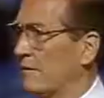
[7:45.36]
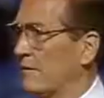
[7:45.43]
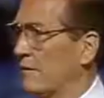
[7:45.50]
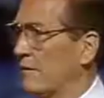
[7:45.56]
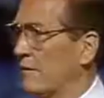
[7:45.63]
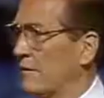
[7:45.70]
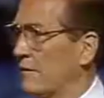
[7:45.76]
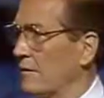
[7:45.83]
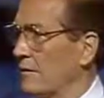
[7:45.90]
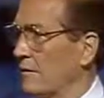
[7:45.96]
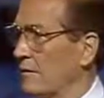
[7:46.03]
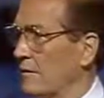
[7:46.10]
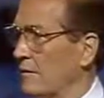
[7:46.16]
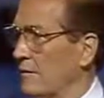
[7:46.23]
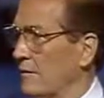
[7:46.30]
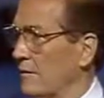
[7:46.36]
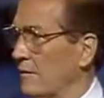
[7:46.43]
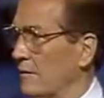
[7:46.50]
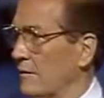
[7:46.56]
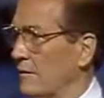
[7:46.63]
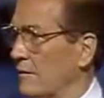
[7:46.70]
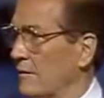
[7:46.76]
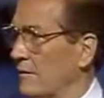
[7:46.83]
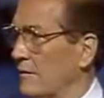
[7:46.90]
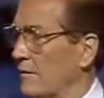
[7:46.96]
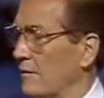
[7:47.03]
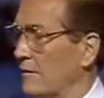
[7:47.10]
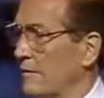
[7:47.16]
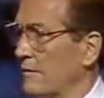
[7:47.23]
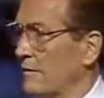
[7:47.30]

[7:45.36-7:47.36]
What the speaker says: [no speech]